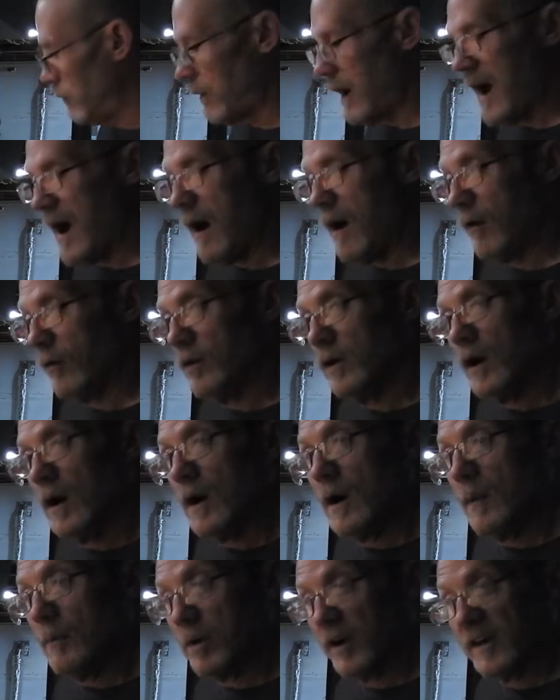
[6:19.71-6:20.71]
around,
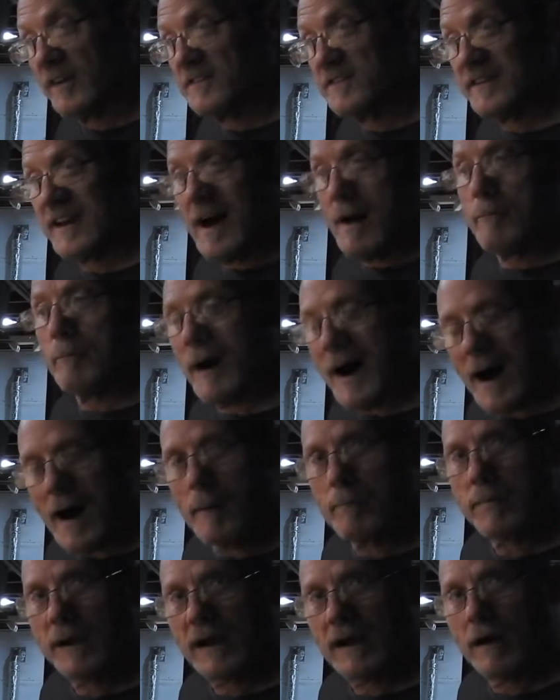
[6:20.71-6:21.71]
but it's not
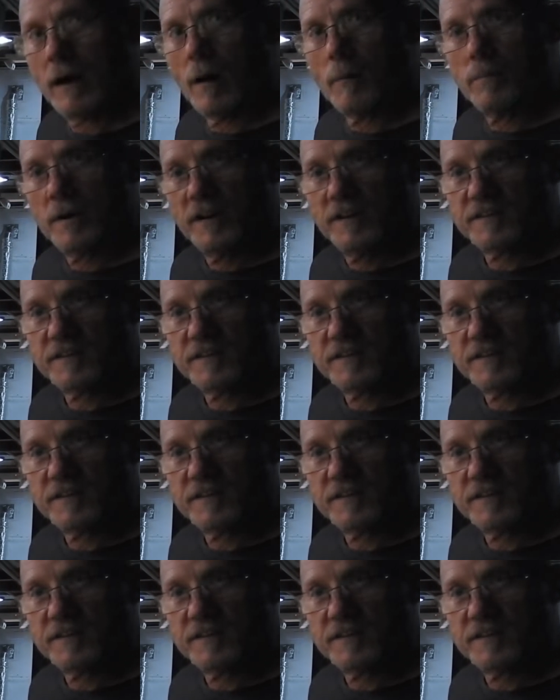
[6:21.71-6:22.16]
popping up and